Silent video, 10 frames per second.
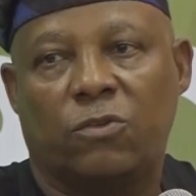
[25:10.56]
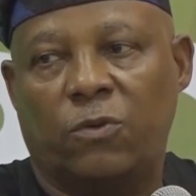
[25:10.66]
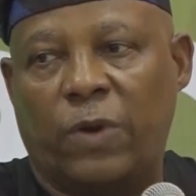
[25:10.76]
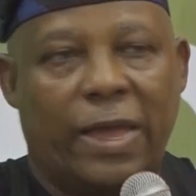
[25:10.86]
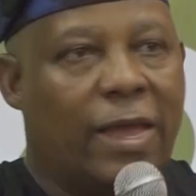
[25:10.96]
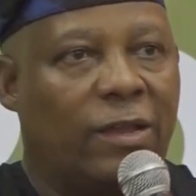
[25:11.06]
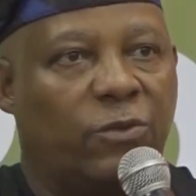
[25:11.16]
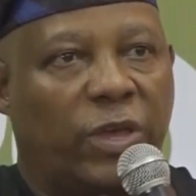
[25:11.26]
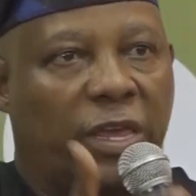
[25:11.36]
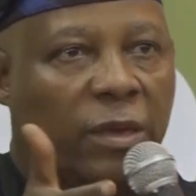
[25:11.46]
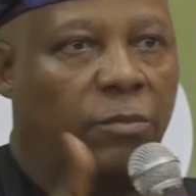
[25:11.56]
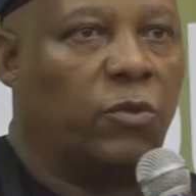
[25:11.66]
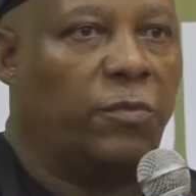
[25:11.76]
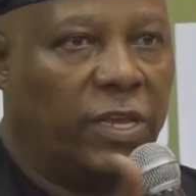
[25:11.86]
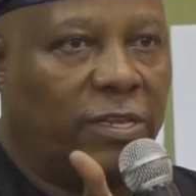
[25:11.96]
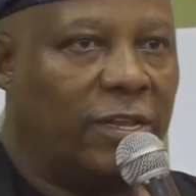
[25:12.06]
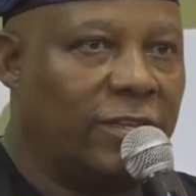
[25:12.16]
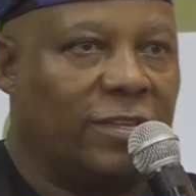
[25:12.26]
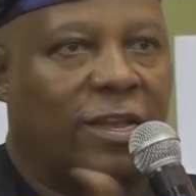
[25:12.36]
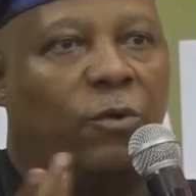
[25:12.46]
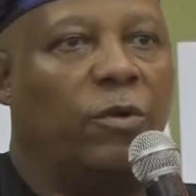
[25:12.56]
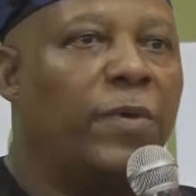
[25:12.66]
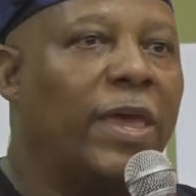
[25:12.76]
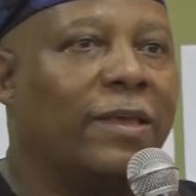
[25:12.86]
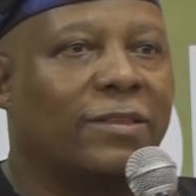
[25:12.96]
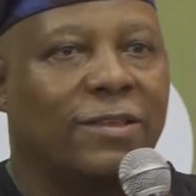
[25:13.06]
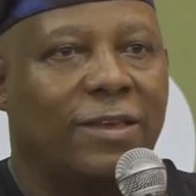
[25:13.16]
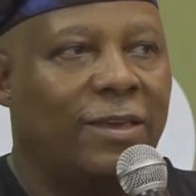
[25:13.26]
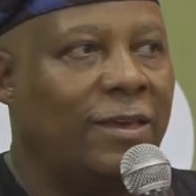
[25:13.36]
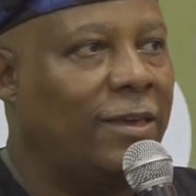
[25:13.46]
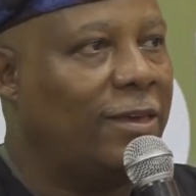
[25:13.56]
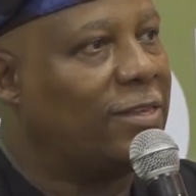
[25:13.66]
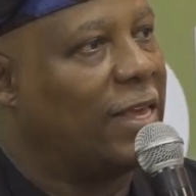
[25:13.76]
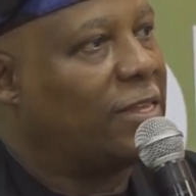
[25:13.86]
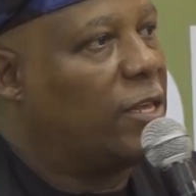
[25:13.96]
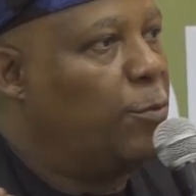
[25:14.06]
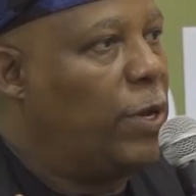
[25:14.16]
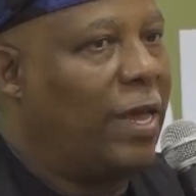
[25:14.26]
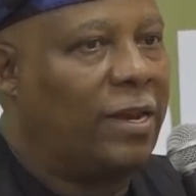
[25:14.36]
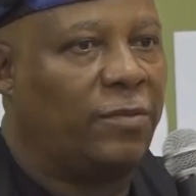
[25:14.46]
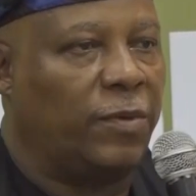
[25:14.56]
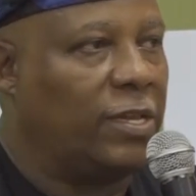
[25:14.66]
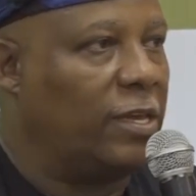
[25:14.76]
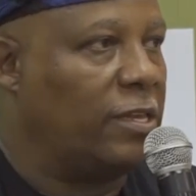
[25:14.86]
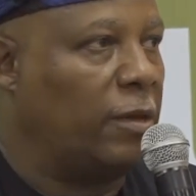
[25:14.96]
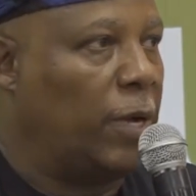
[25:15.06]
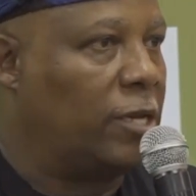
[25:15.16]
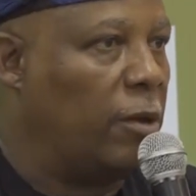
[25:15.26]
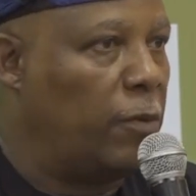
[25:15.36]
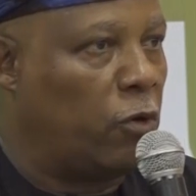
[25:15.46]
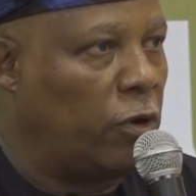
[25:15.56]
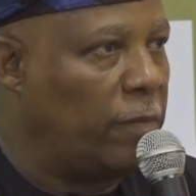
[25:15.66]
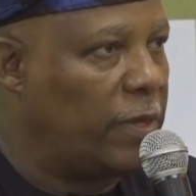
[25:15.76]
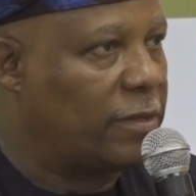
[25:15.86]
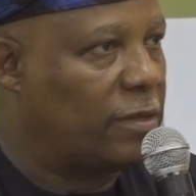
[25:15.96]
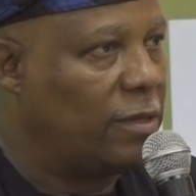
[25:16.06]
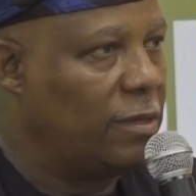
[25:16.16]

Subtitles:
So why can't we give to businesses that will pay us? It's just simple arithmetic. It's a matter of economics.